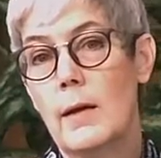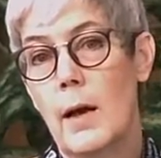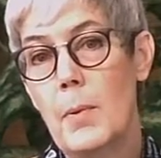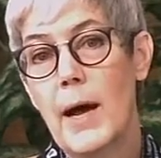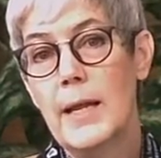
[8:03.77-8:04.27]

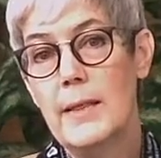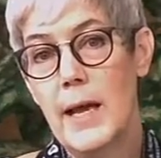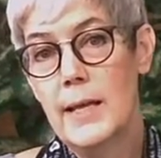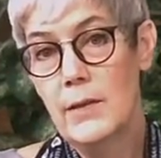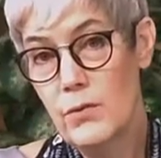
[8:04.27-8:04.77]
A body
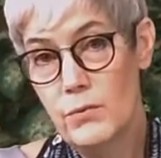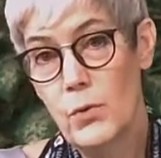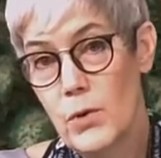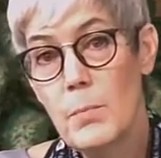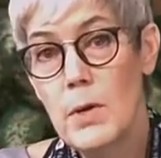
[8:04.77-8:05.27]
that is,
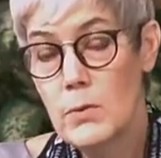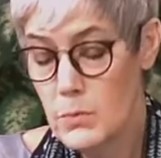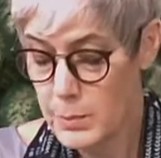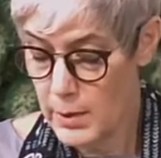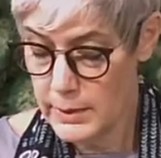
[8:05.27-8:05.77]
for the
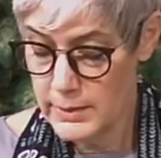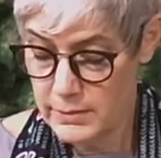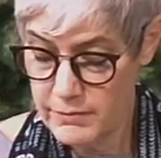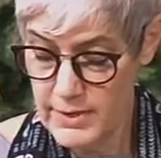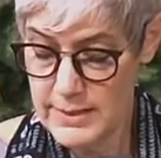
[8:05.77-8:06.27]
most part,
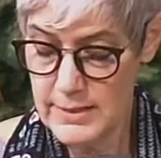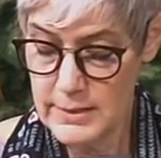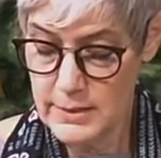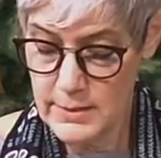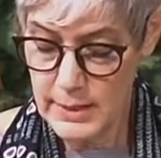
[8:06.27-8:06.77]

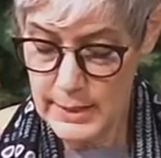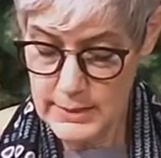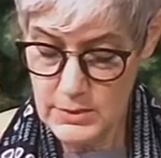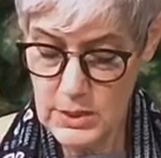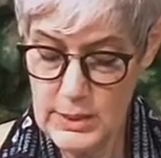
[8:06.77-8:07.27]
defenseless
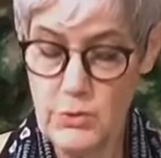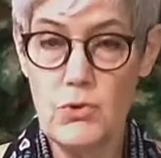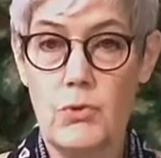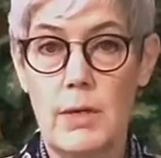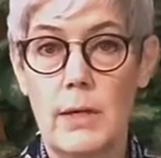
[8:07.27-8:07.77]
against
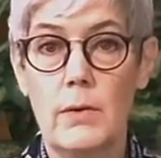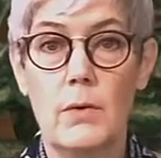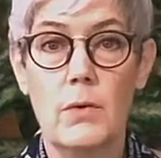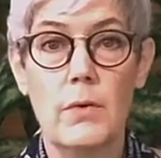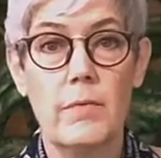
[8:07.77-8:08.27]
injury
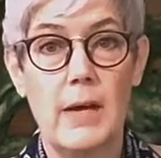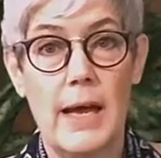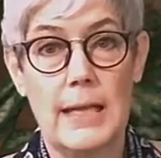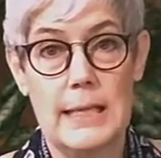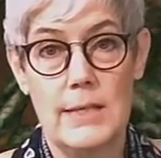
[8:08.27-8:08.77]
or
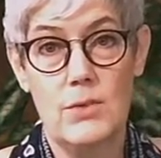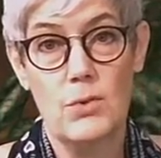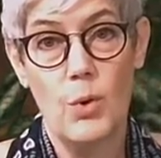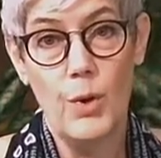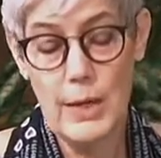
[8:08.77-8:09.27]

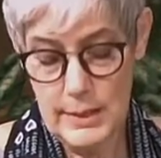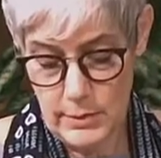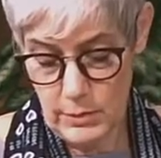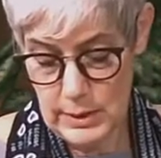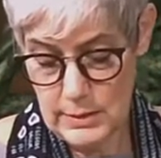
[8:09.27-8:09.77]
violence or
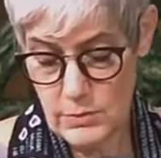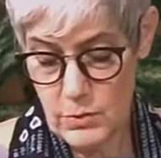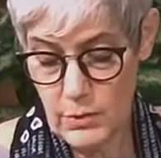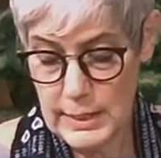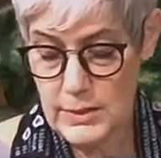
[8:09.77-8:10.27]
illness
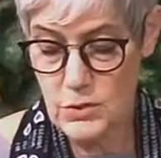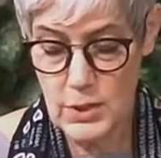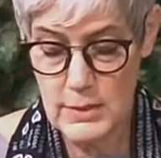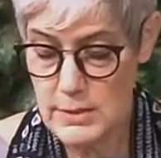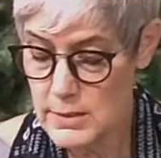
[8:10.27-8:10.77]
or
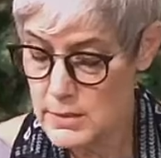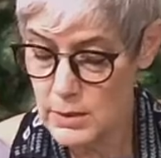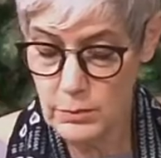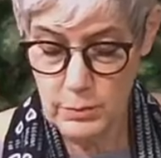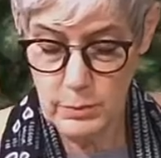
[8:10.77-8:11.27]
injustice
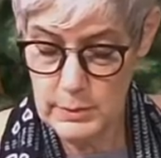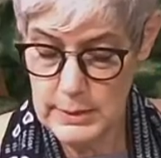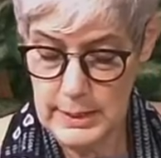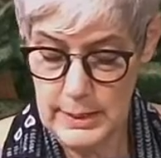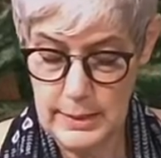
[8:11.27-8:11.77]
and
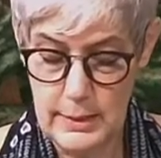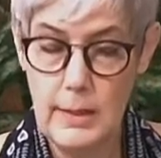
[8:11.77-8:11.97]
cruelty.